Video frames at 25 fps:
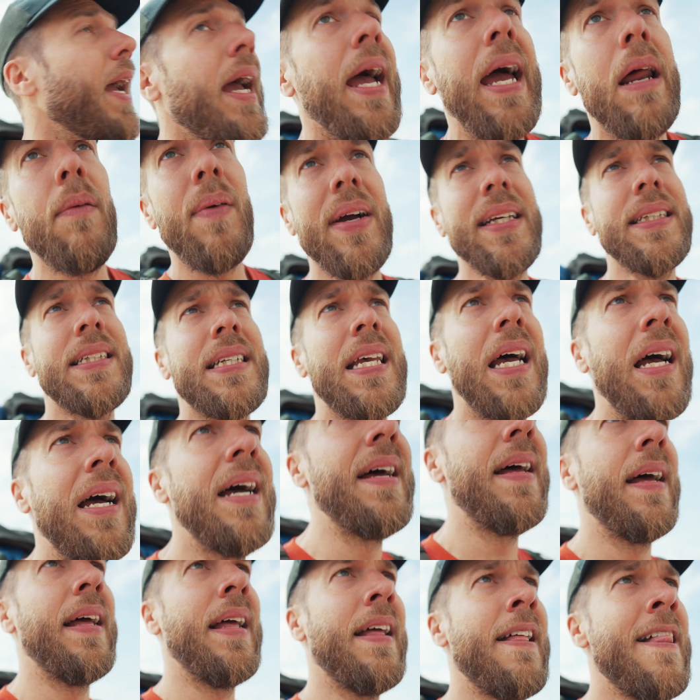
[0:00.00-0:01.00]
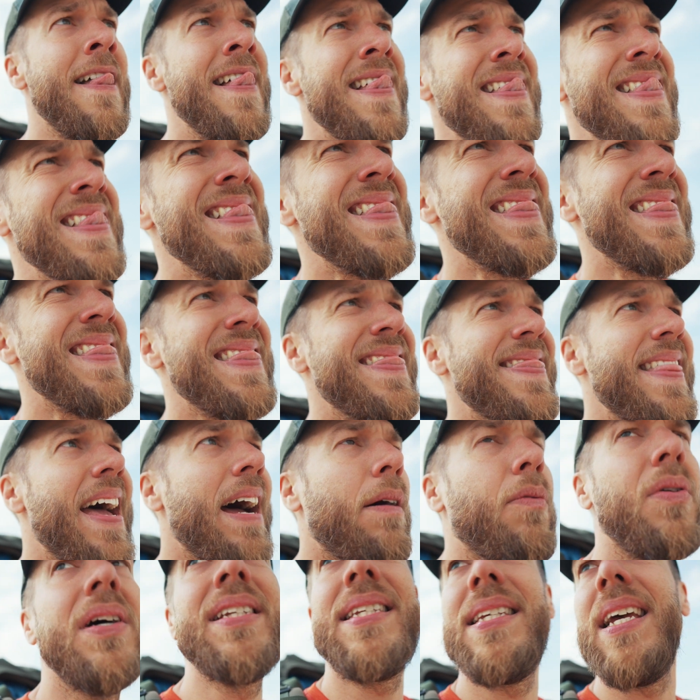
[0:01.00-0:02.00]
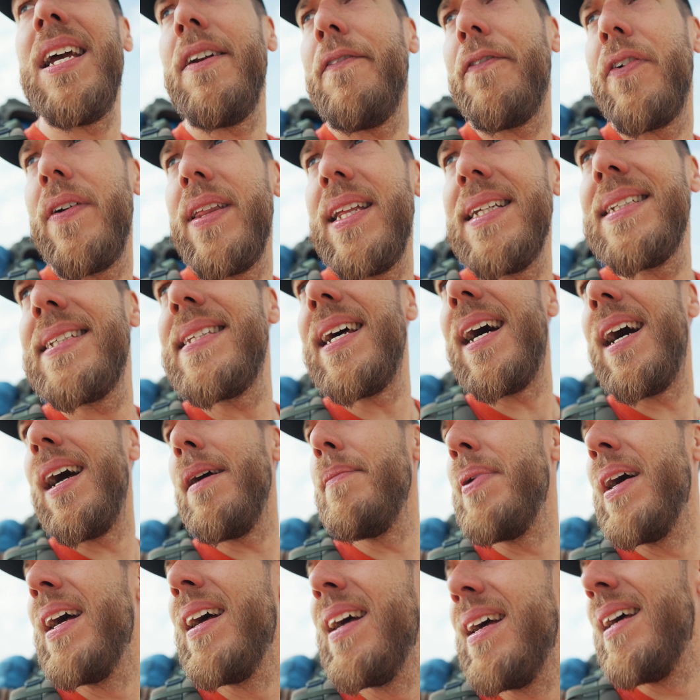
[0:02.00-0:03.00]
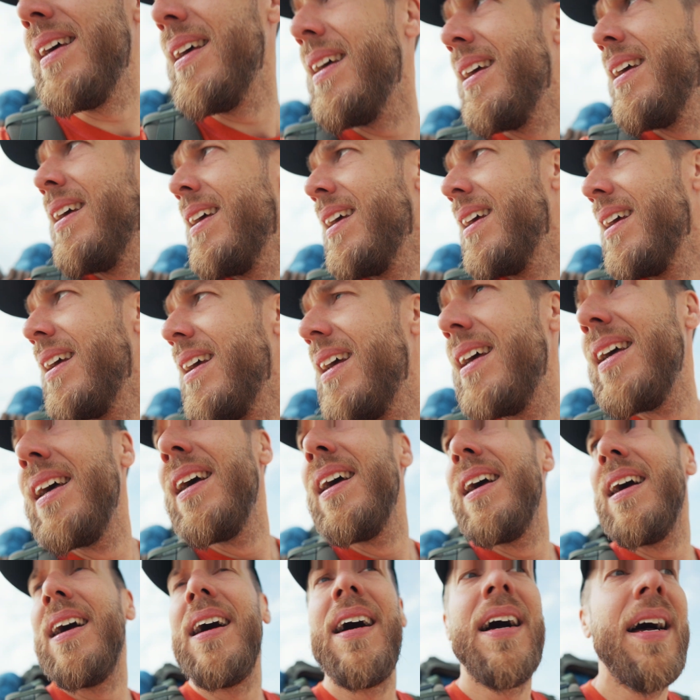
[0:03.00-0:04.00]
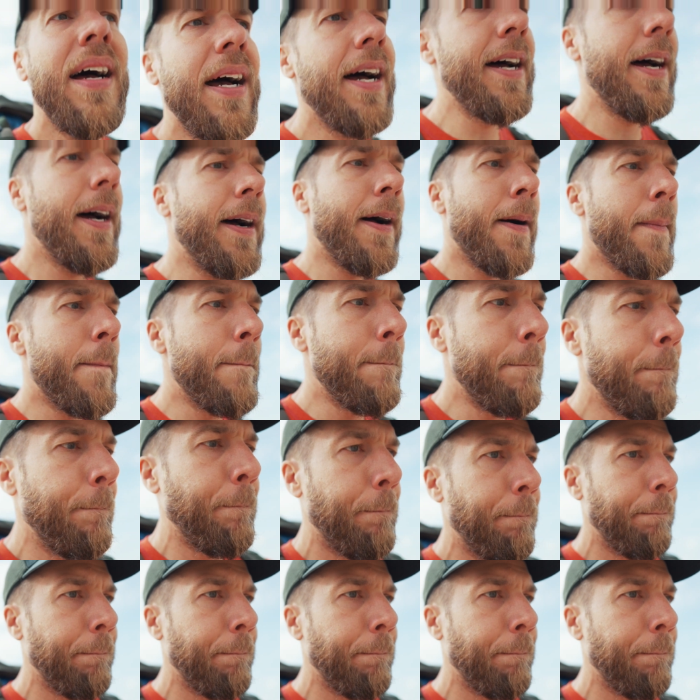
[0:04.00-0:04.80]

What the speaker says: anyways, that was it for this time. Hope